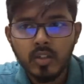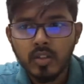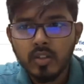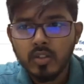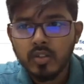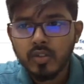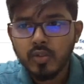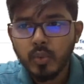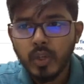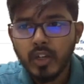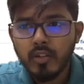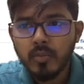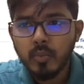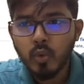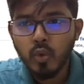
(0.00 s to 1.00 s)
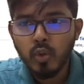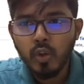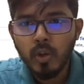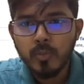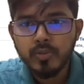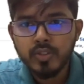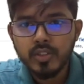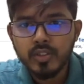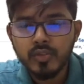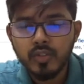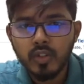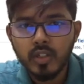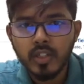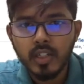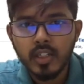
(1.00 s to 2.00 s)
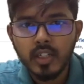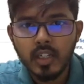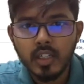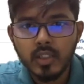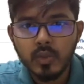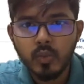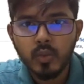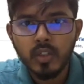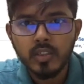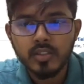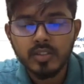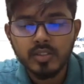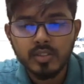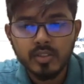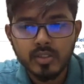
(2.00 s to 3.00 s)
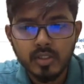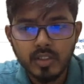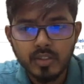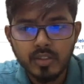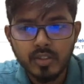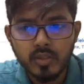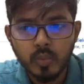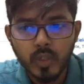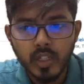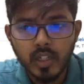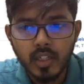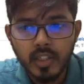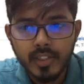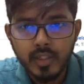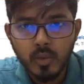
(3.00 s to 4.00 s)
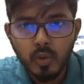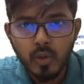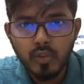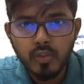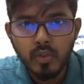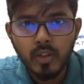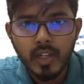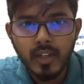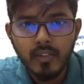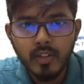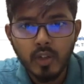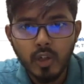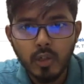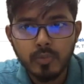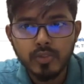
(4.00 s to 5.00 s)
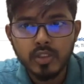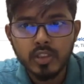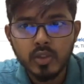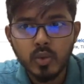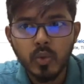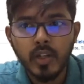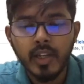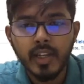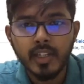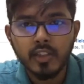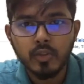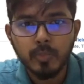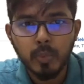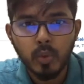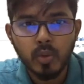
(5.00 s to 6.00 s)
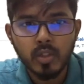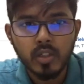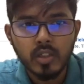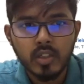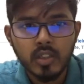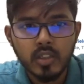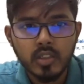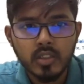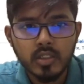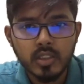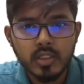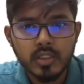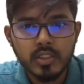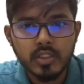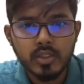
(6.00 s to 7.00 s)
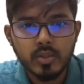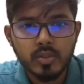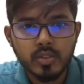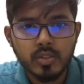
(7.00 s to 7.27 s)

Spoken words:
So we have more options for an advanced search, wherein like you also have an option to export the issues.